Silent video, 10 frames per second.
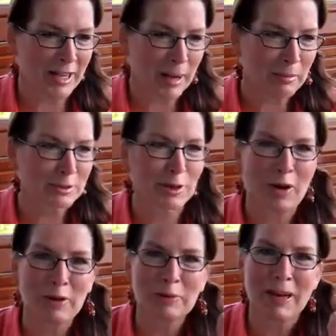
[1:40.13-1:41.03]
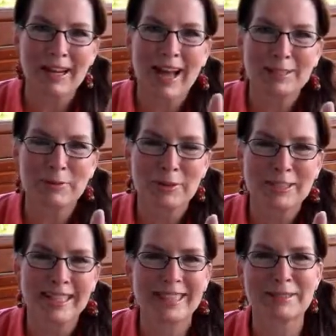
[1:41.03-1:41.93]
couples are learning what God's
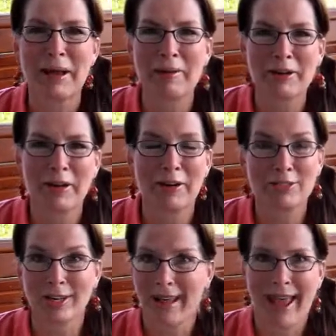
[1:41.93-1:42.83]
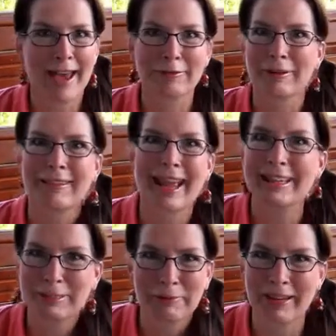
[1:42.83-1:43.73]
Word says about marriage and how to
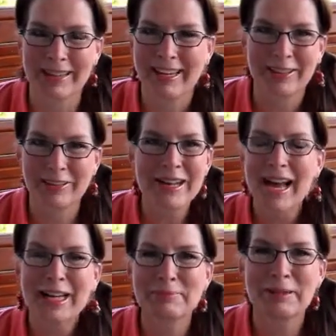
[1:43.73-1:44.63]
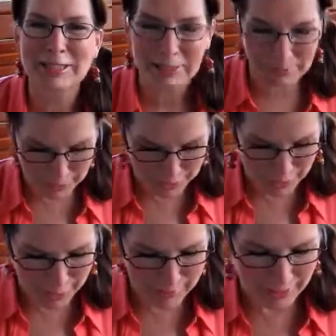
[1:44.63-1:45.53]
relate to one another, especially when you're
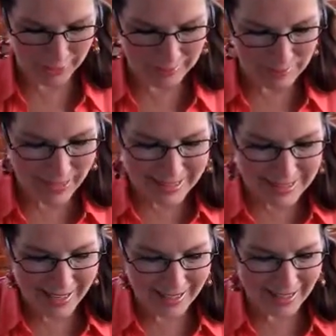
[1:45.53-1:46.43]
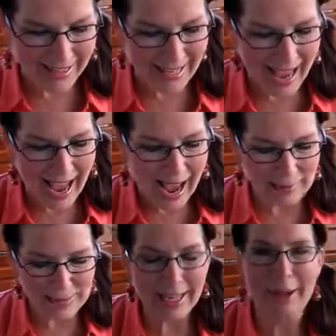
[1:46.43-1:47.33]
young married. Secondly, I
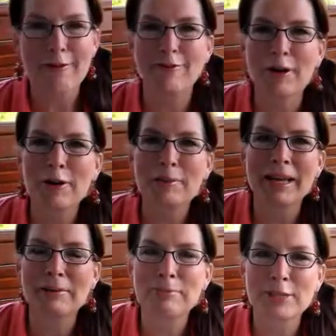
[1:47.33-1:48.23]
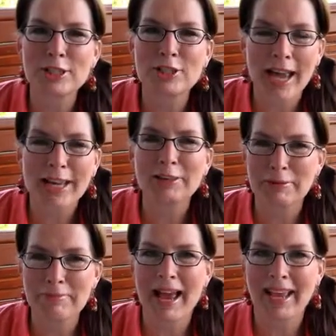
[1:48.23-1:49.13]
would say affirm and appreciate
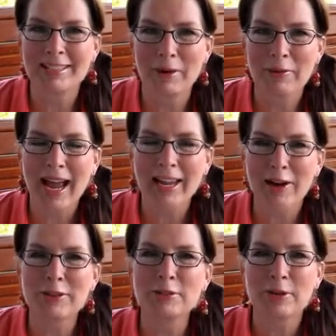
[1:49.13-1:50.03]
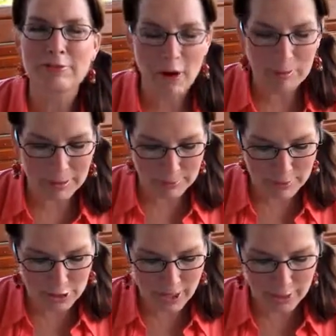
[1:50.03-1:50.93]
your mate, okay? Learn to affirm and
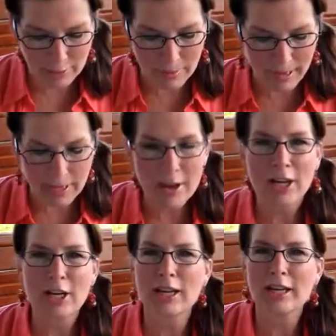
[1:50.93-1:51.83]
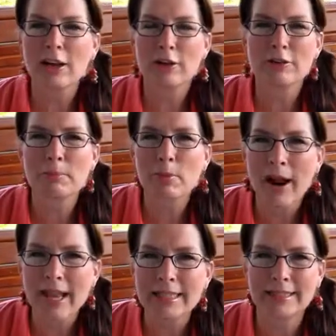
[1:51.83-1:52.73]
appreciate your mate. You need to learn to
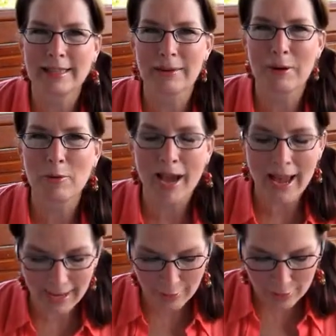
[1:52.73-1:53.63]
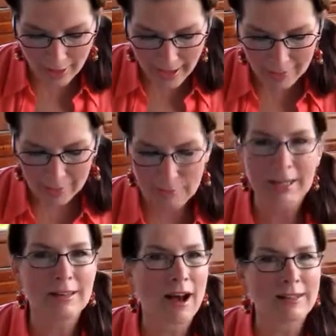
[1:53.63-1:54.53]
praise them, okay, and thank them
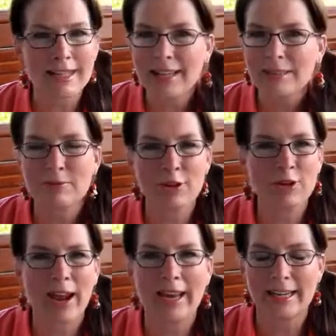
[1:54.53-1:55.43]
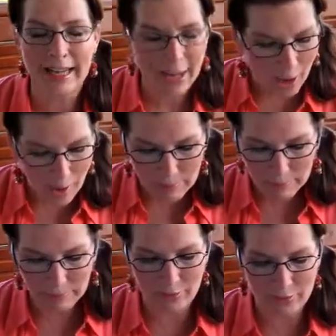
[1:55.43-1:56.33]
and not take them for granted and
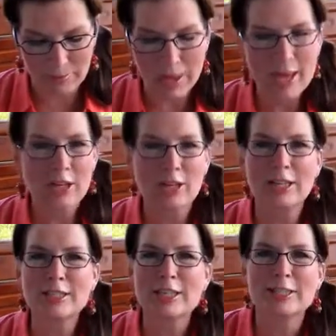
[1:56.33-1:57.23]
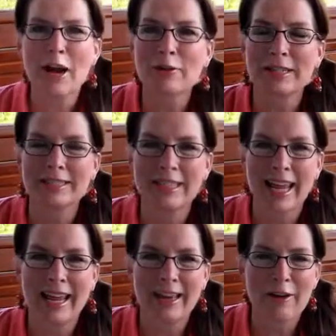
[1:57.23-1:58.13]
compliment them. You need to notice
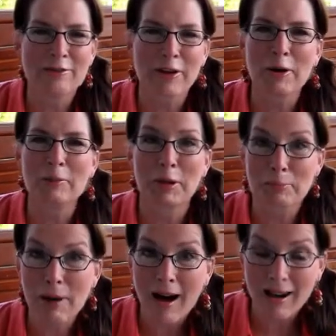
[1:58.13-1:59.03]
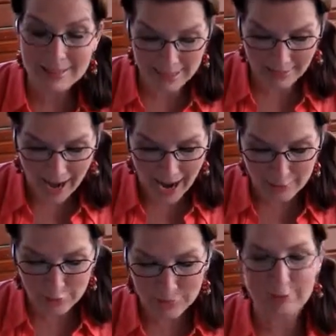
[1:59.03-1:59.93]
and affirm their positive
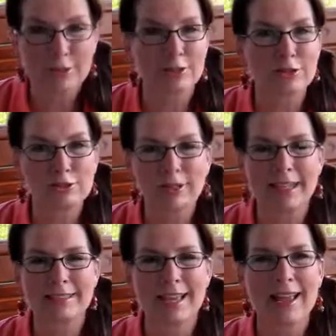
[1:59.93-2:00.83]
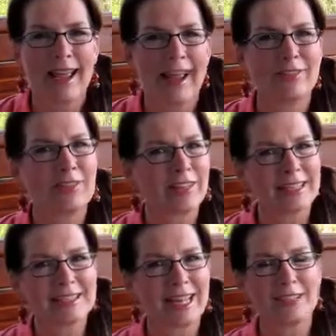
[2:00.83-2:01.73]
attributes, their strengths, and the
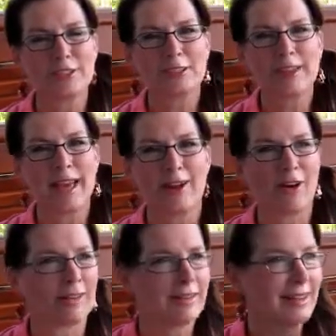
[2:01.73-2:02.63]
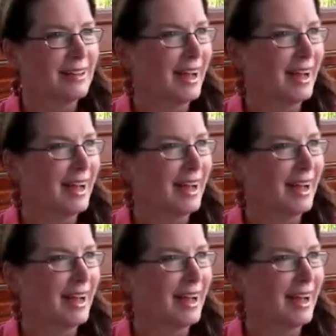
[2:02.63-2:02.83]
things they do that are